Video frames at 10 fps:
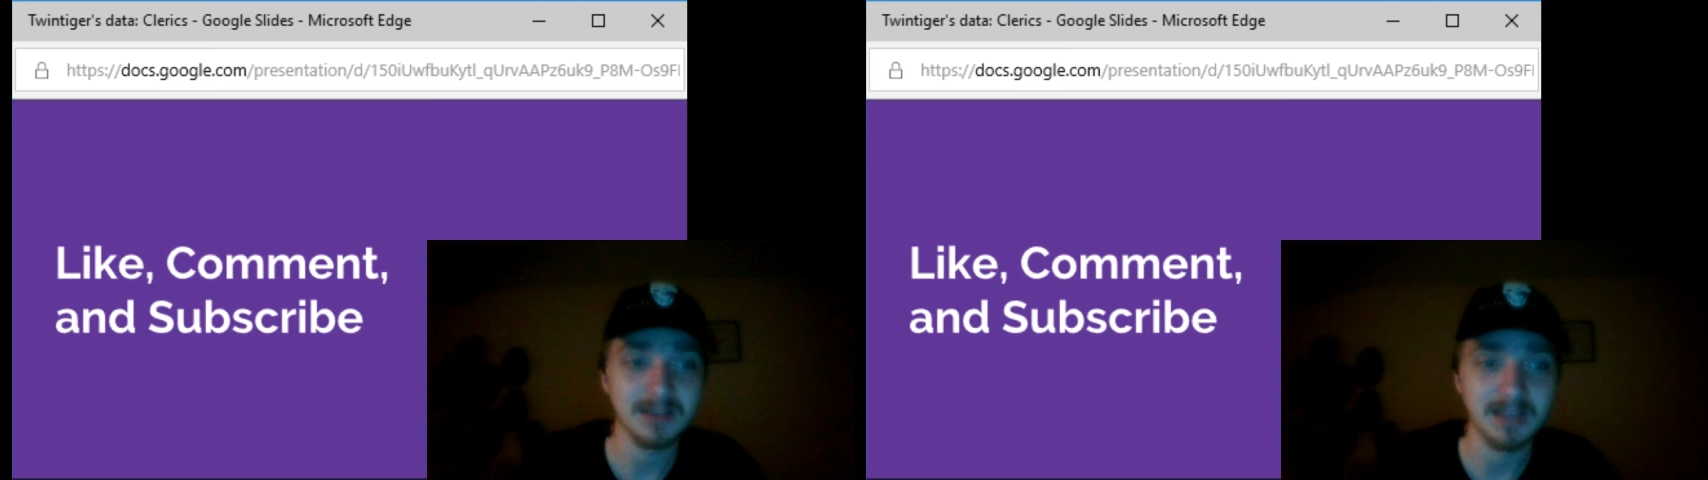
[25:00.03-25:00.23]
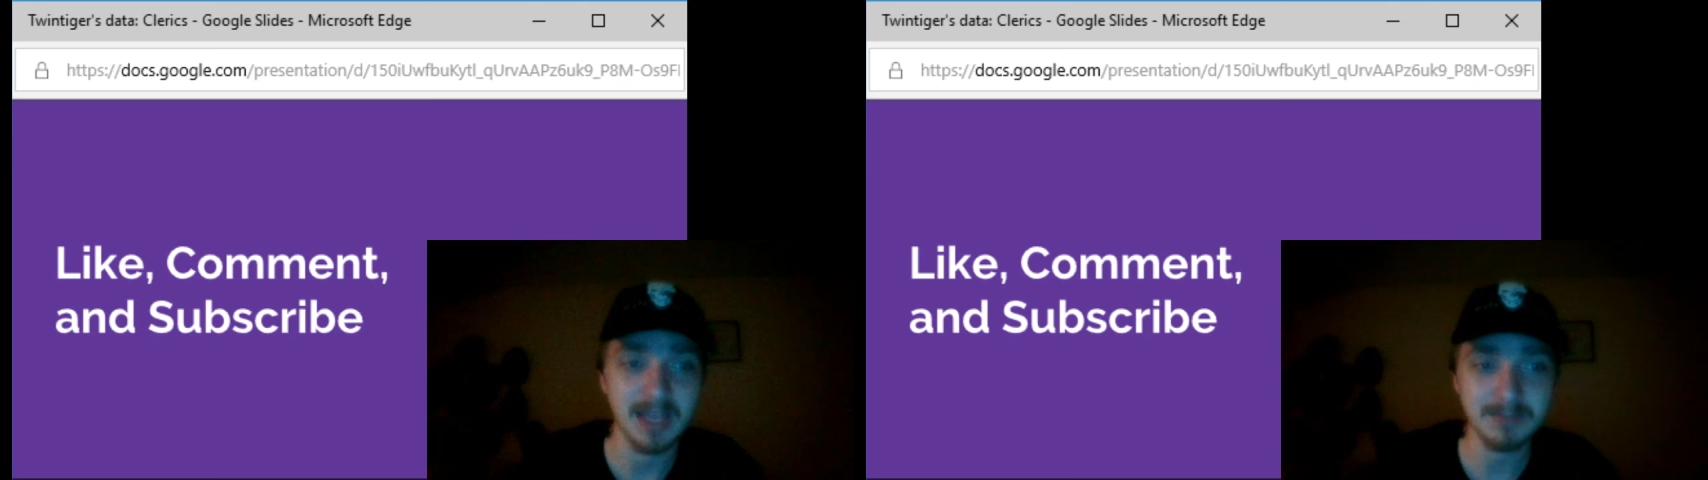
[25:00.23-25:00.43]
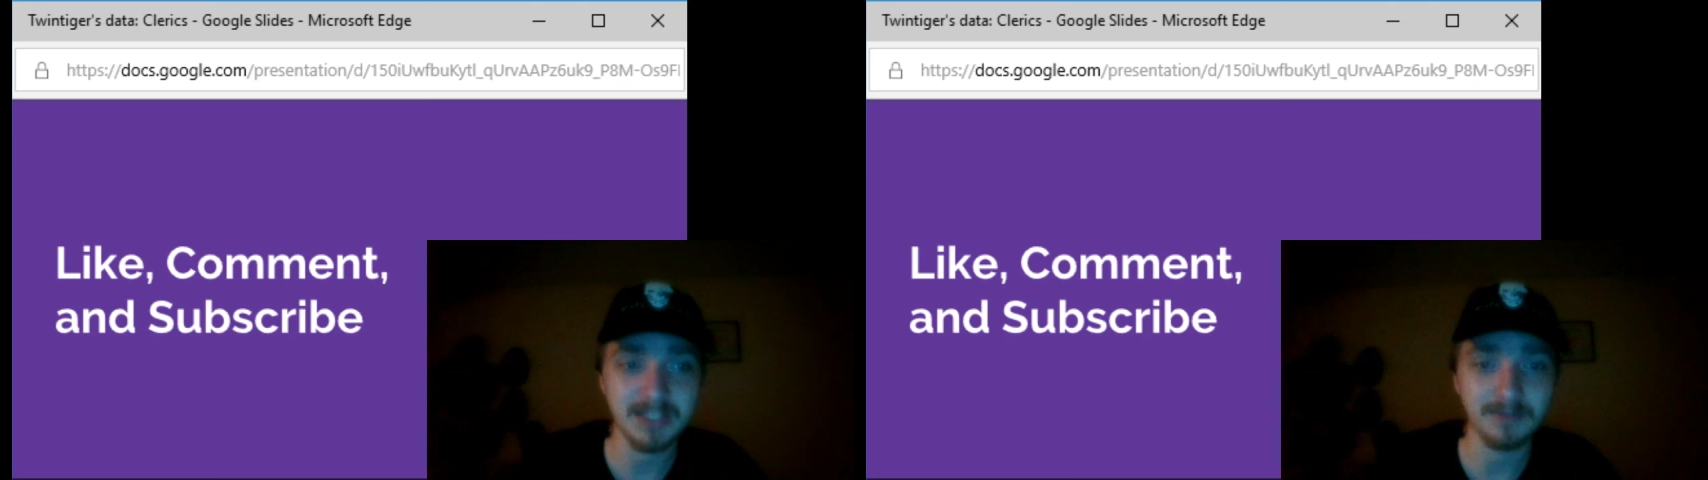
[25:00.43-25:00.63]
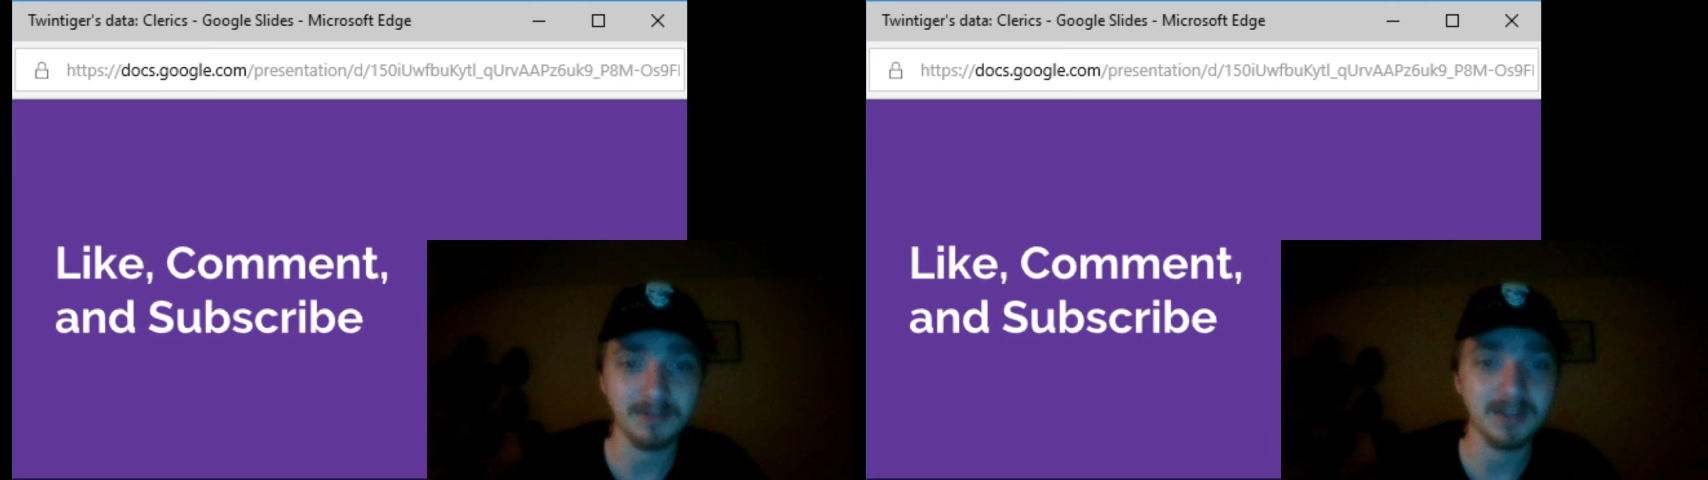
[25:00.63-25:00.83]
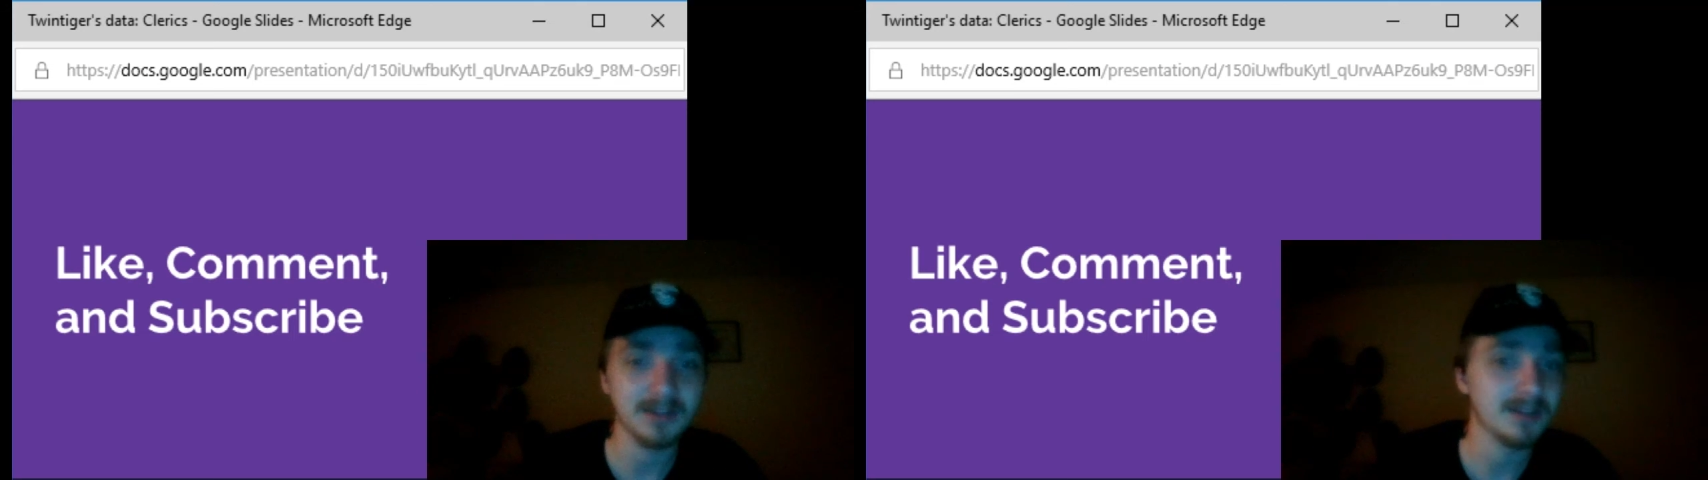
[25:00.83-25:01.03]
game
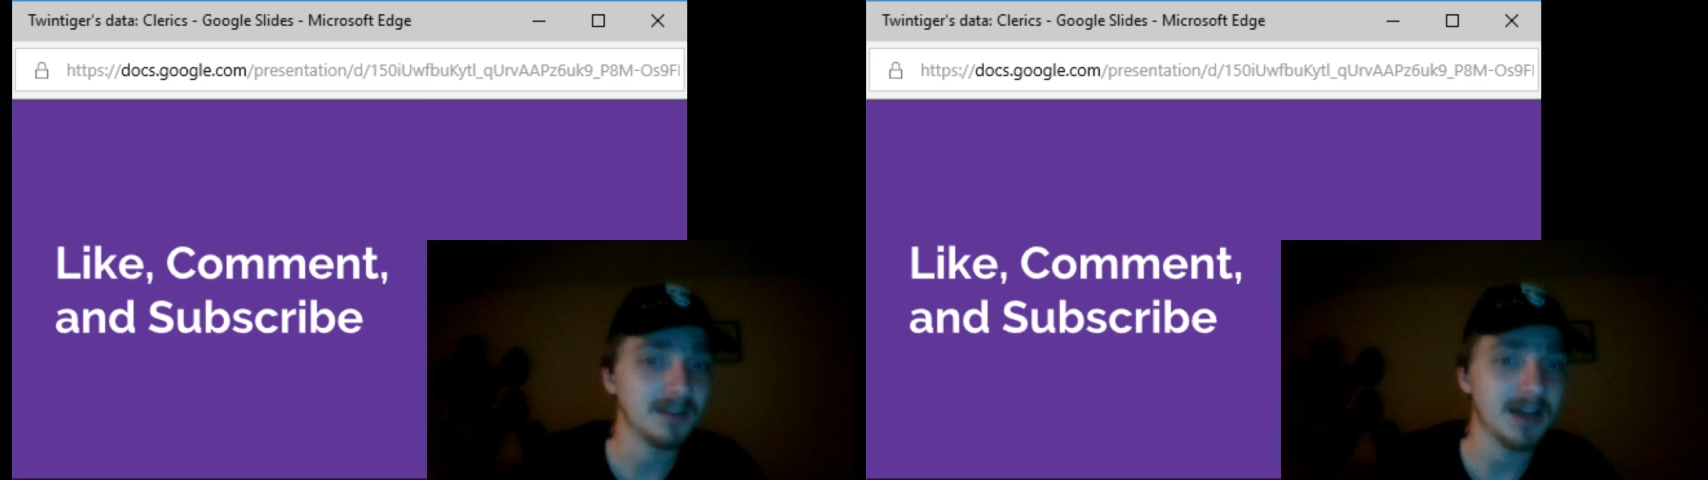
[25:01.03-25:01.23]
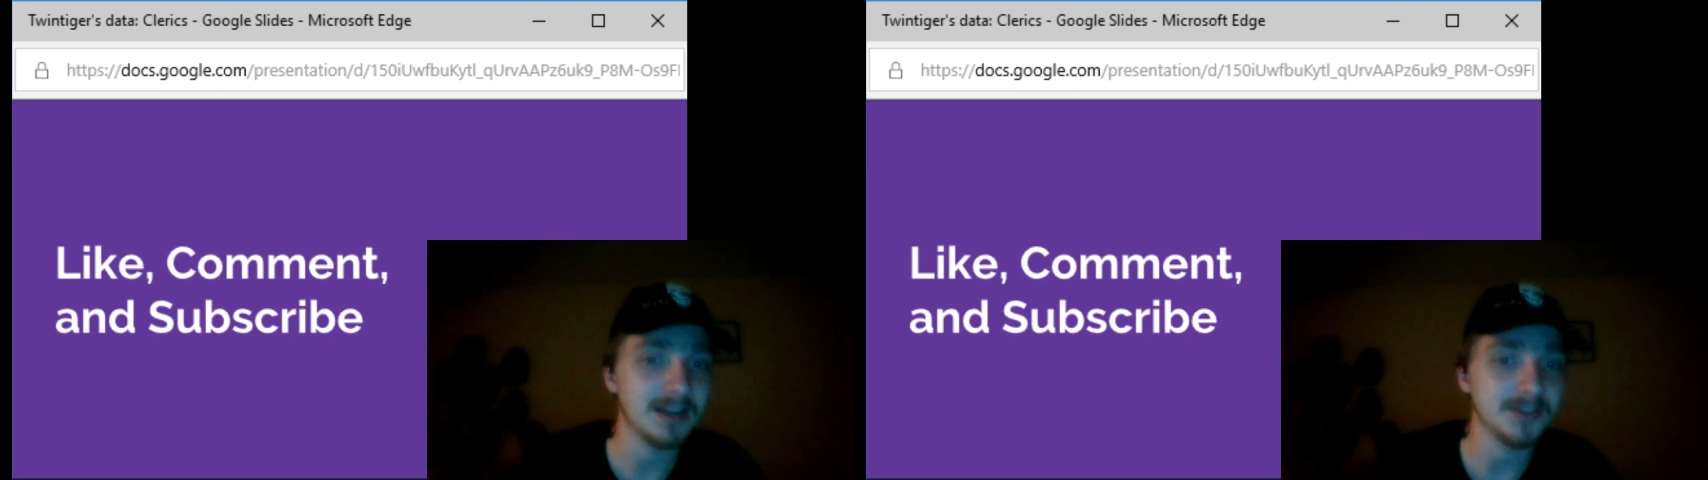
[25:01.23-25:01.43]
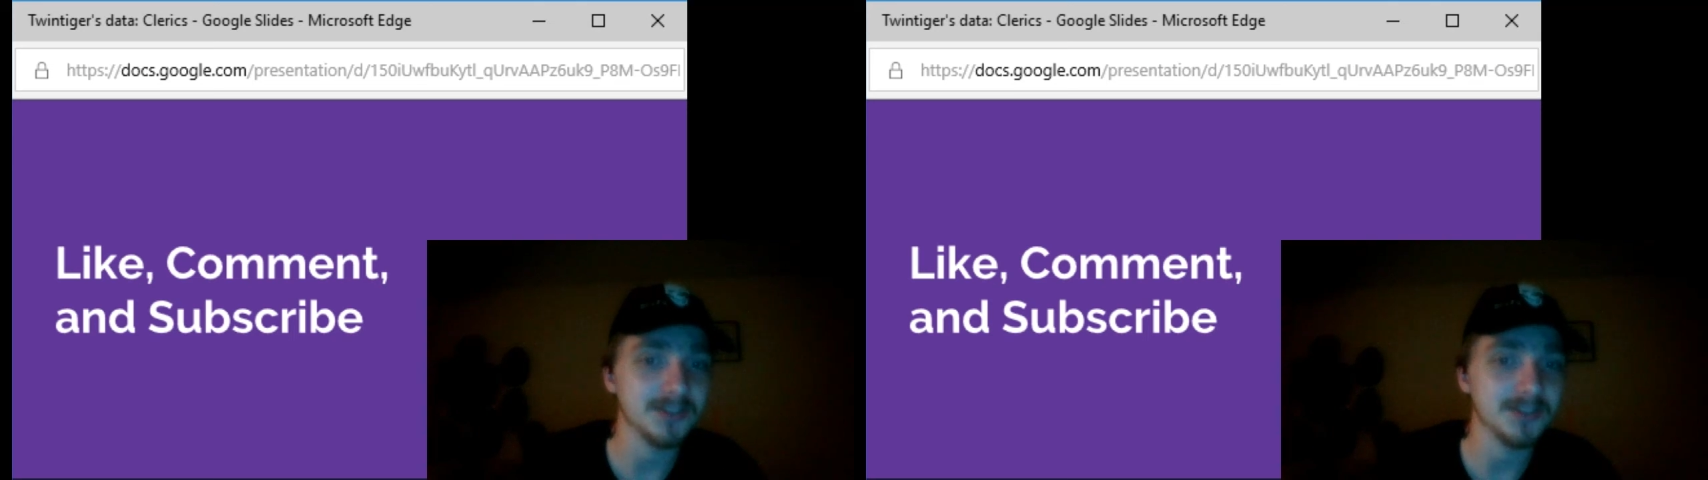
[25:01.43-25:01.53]
safely. Adios.